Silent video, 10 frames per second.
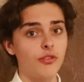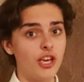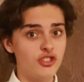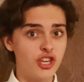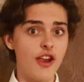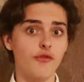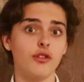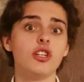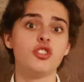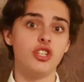Thanks again
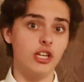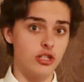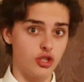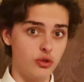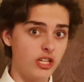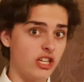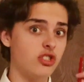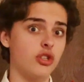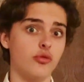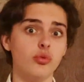for listening and tuning
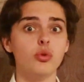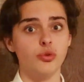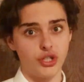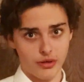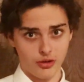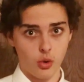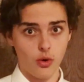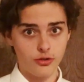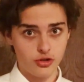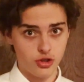in to the rules here at
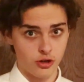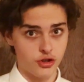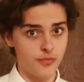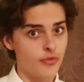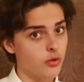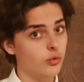Corinth Church.